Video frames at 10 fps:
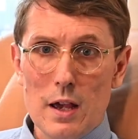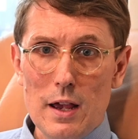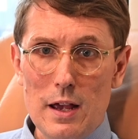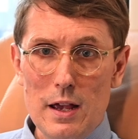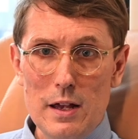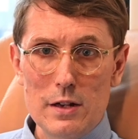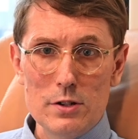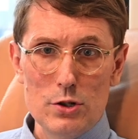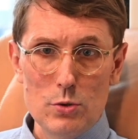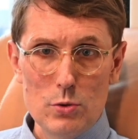
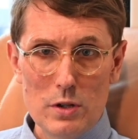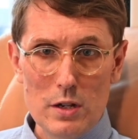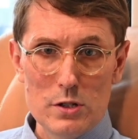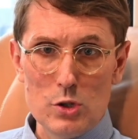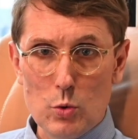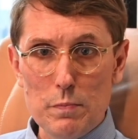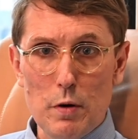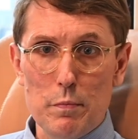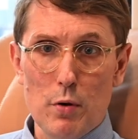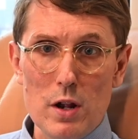and you can sort
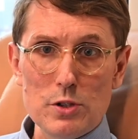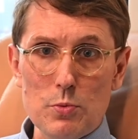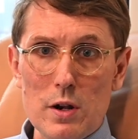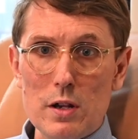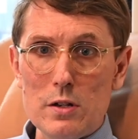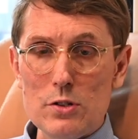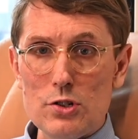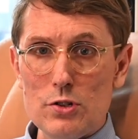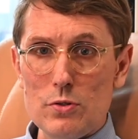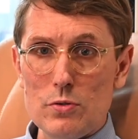by price
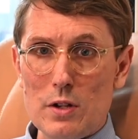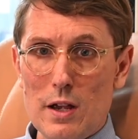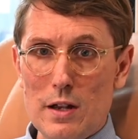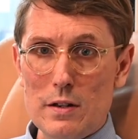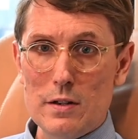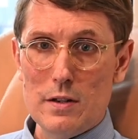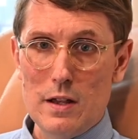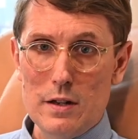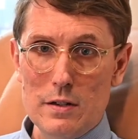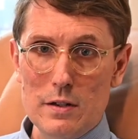range, you can
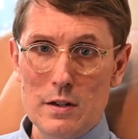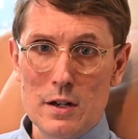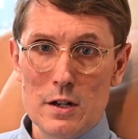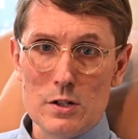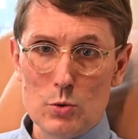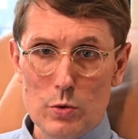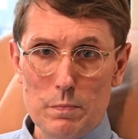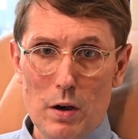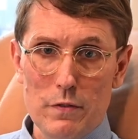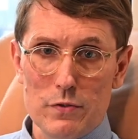then sort
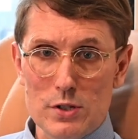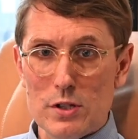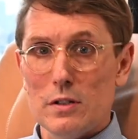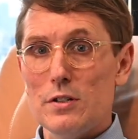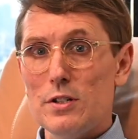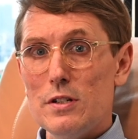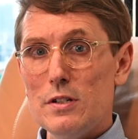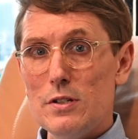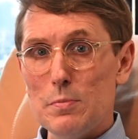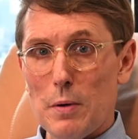by
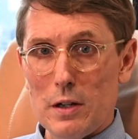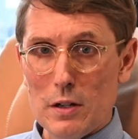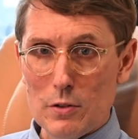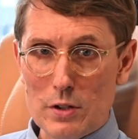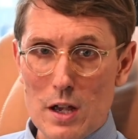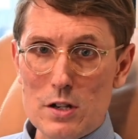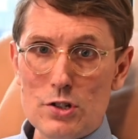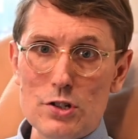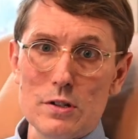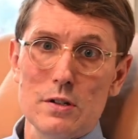facilities, by
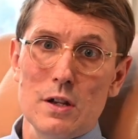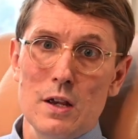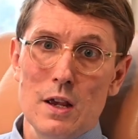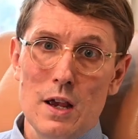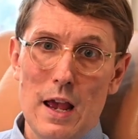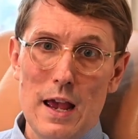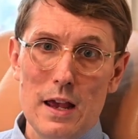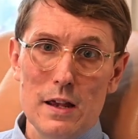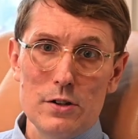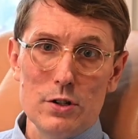location,
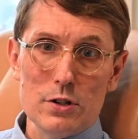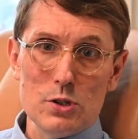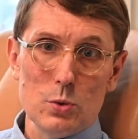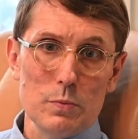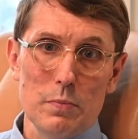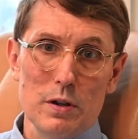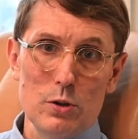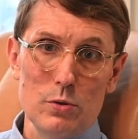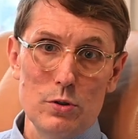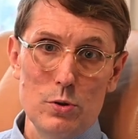and you can sort by
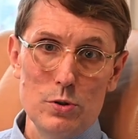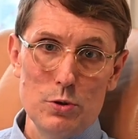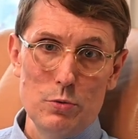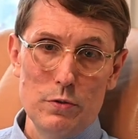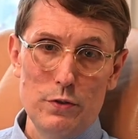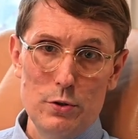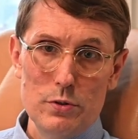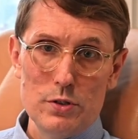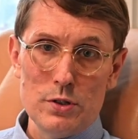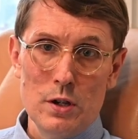user
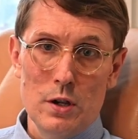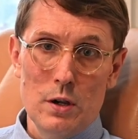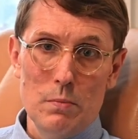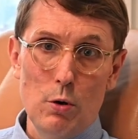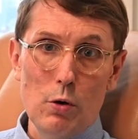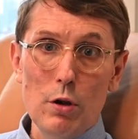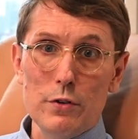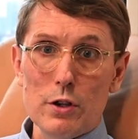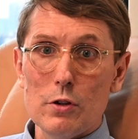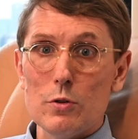reviews. Moreover,
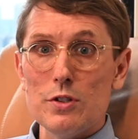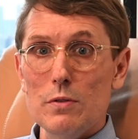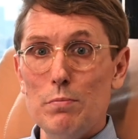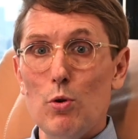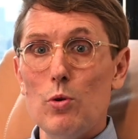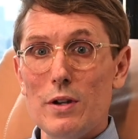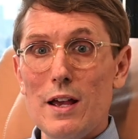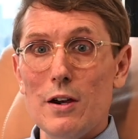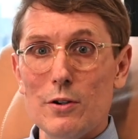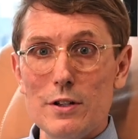you can also bore
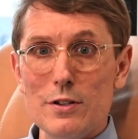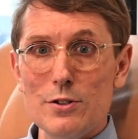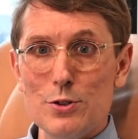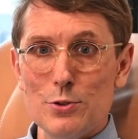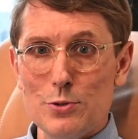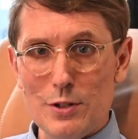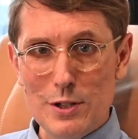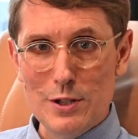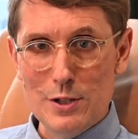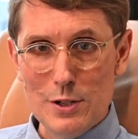down into
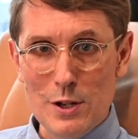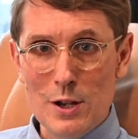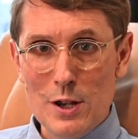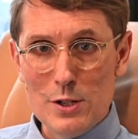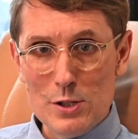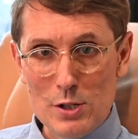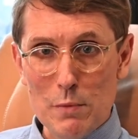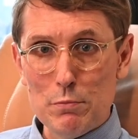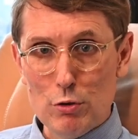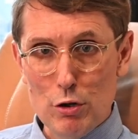the
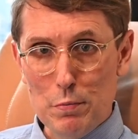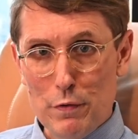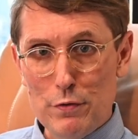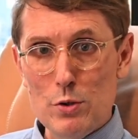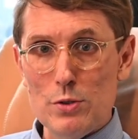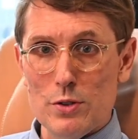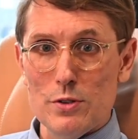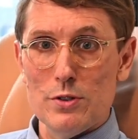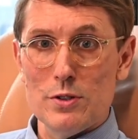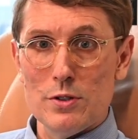subgroup of
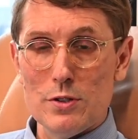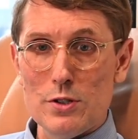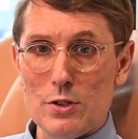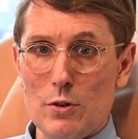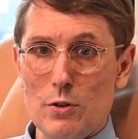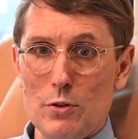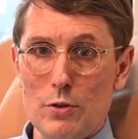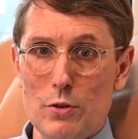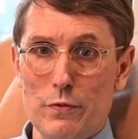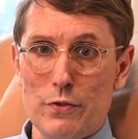users.
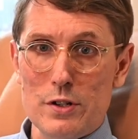So for